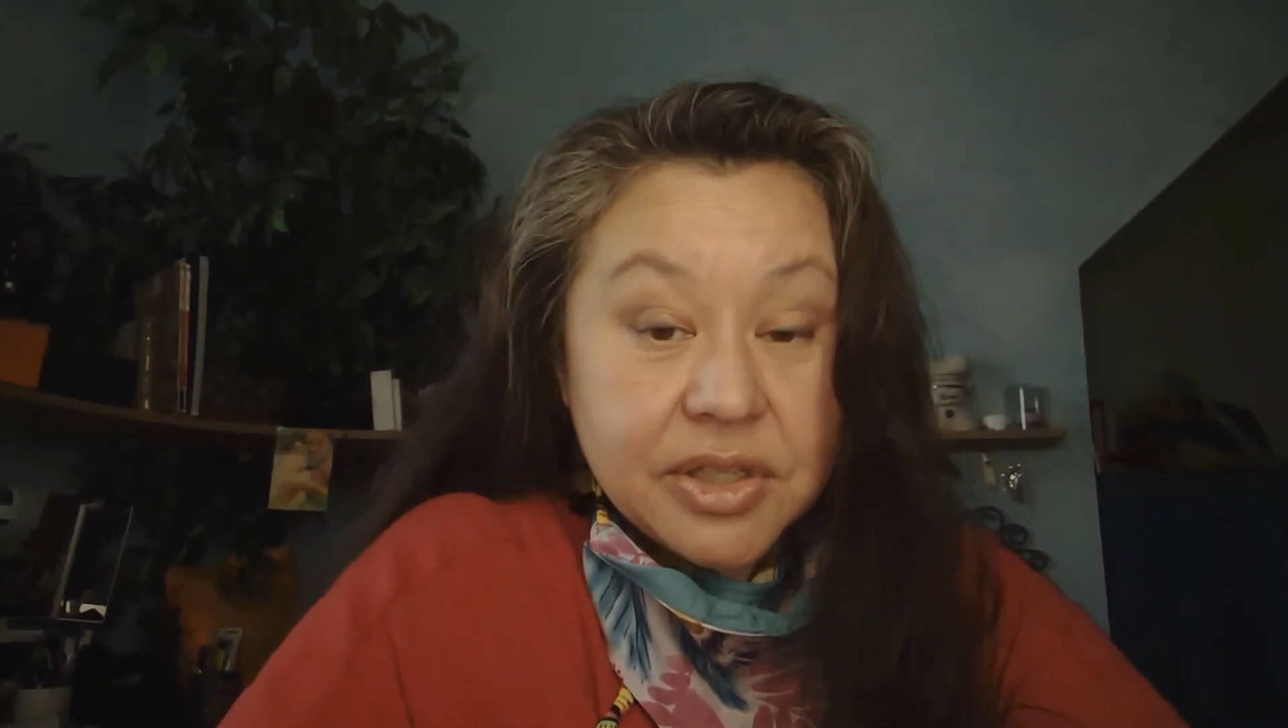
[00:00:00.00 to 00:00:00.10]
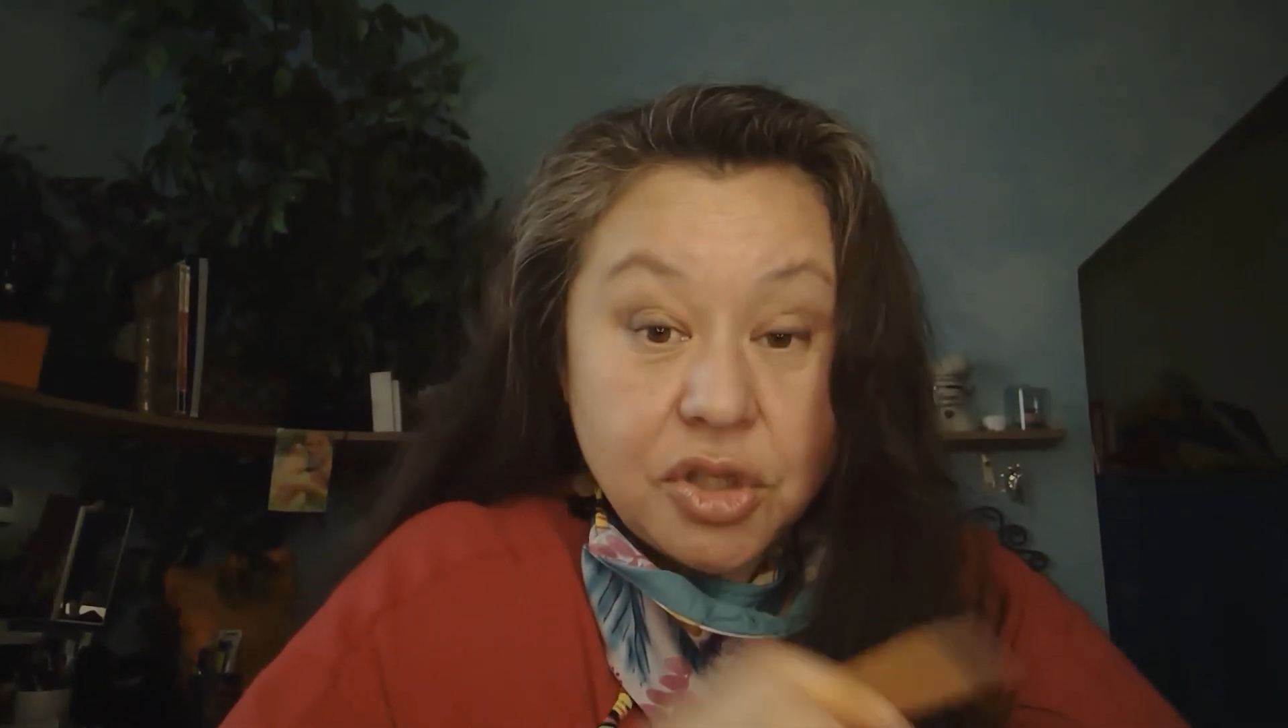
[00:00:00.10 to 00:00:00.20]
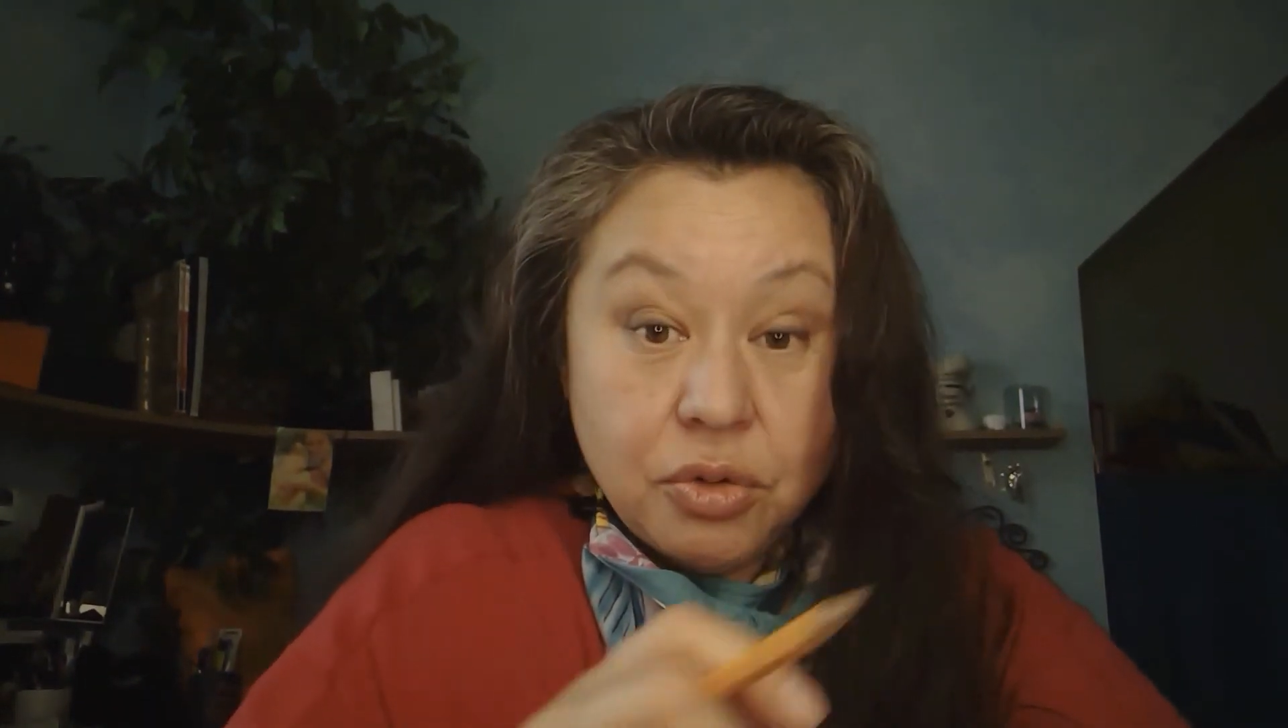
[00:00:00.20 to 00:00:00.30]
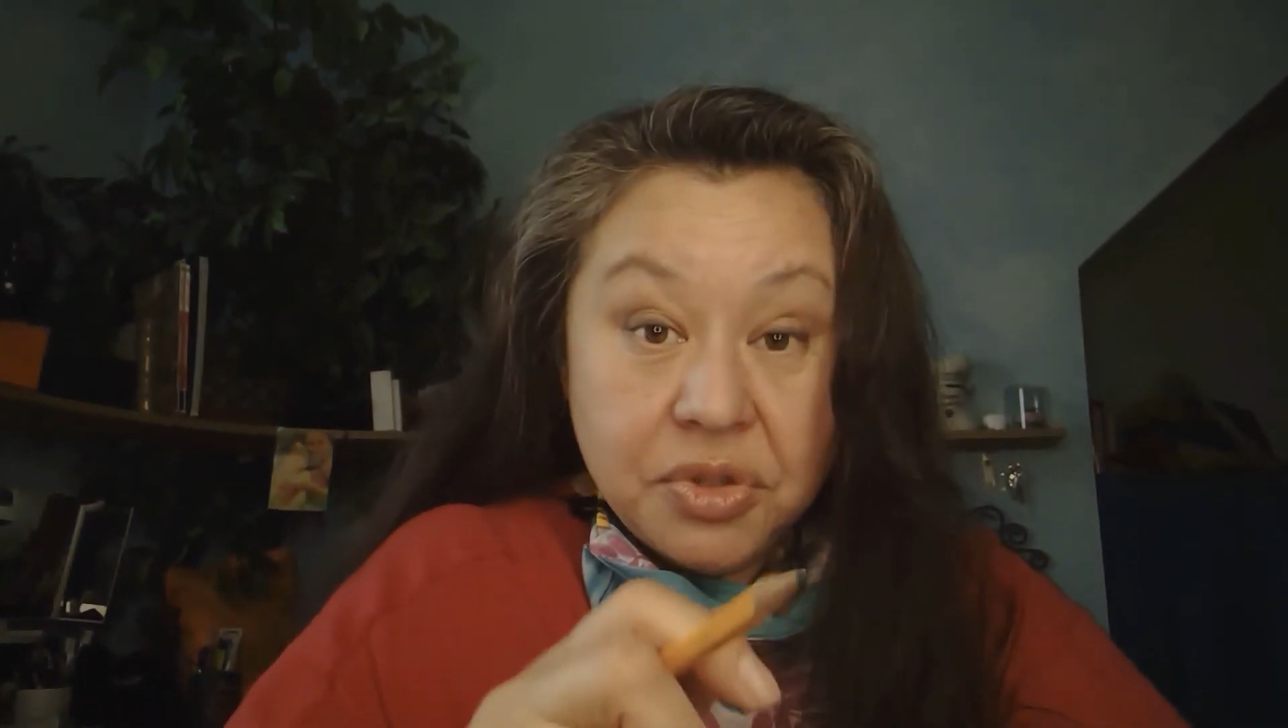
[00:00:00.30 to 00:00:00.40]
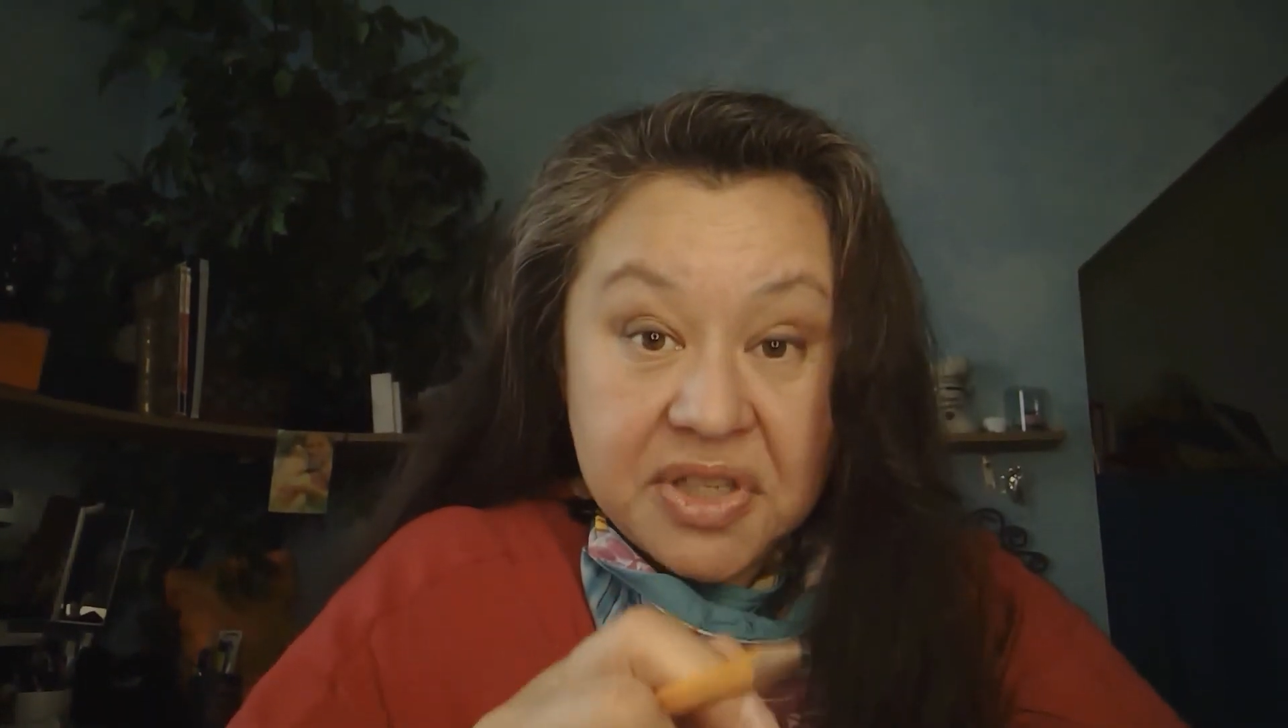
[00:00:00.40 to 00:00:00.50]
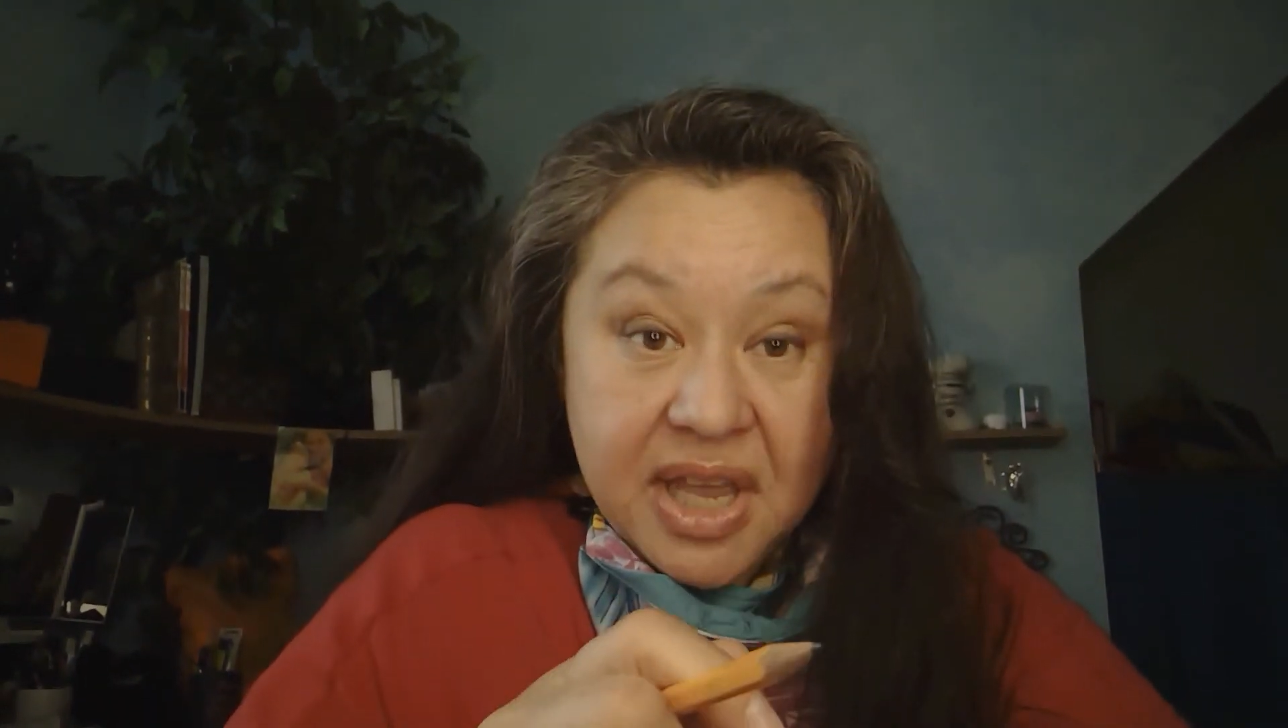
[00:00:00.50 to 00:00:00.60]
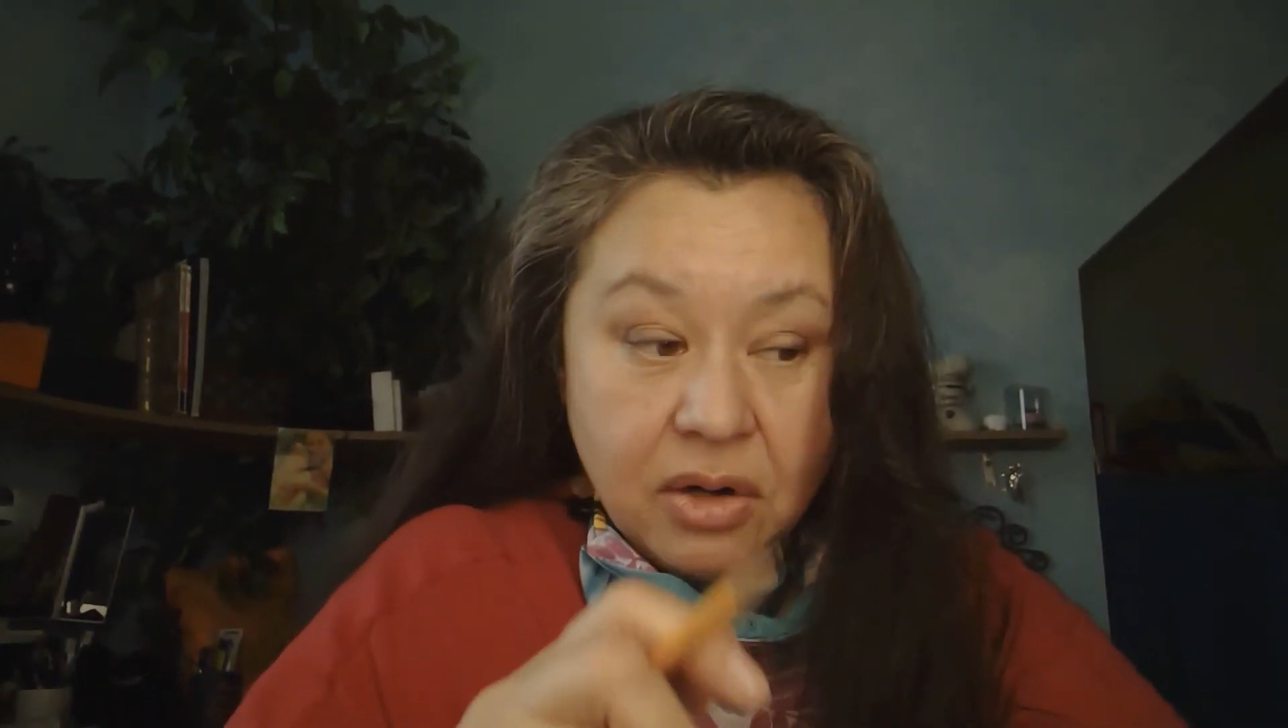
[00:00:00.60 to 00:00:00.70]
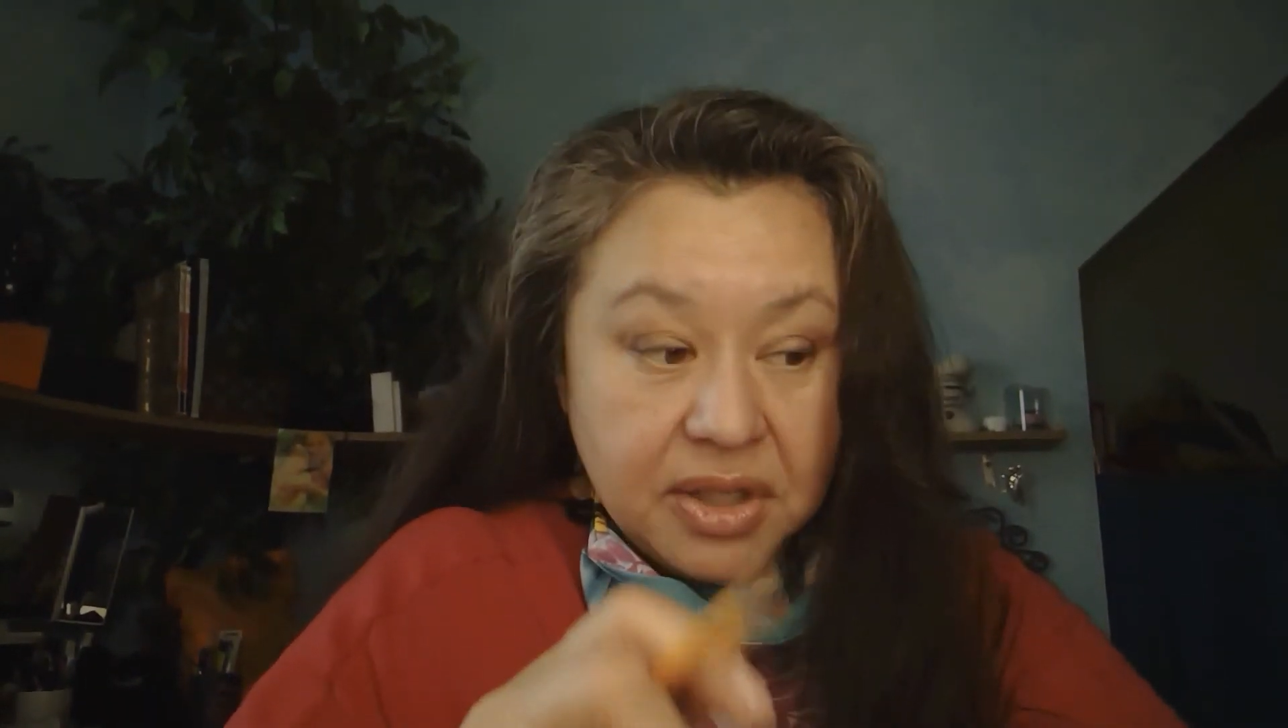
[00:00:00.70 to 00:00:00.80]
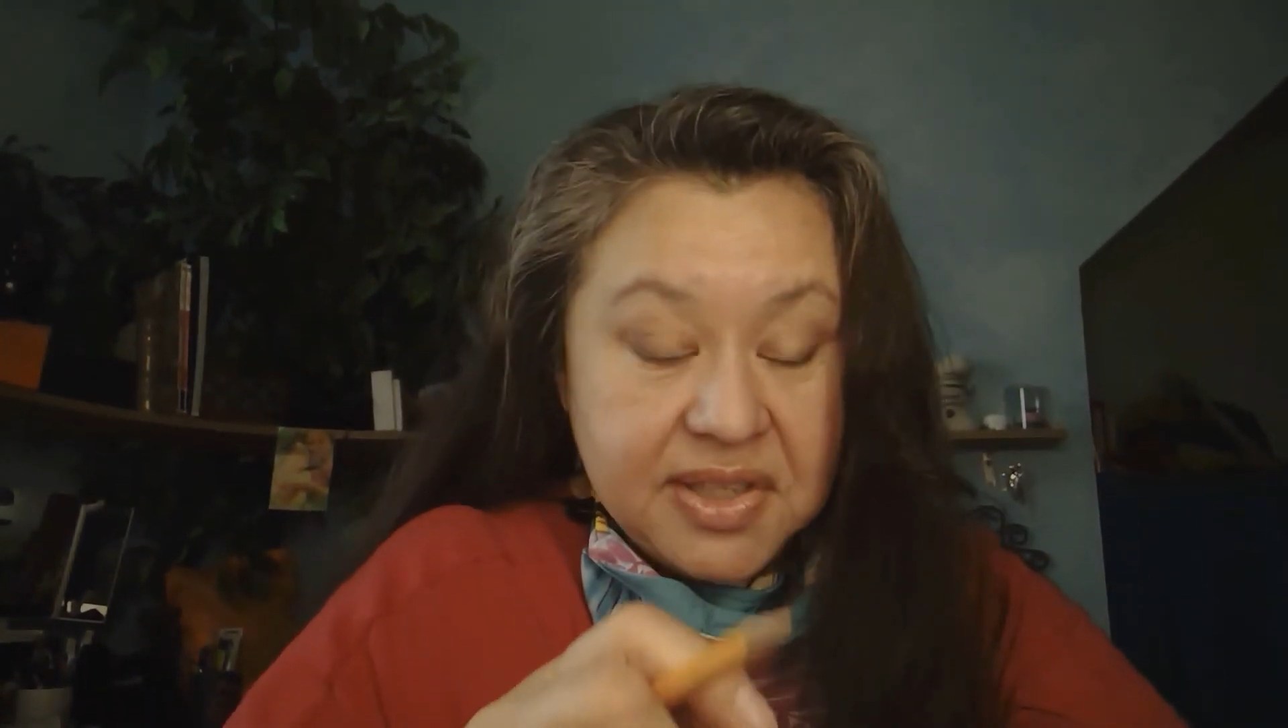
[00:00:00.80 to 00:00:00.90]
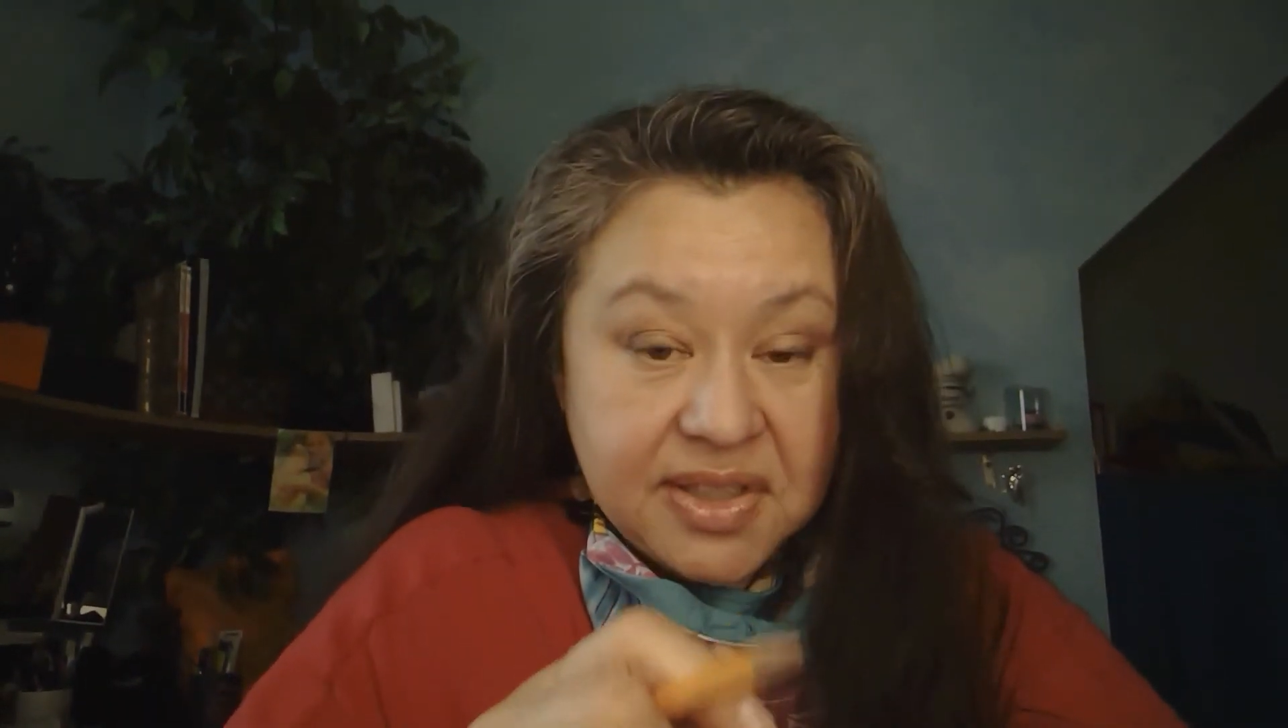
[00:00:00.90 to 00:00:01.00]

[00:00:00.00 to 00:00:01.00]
day at this time,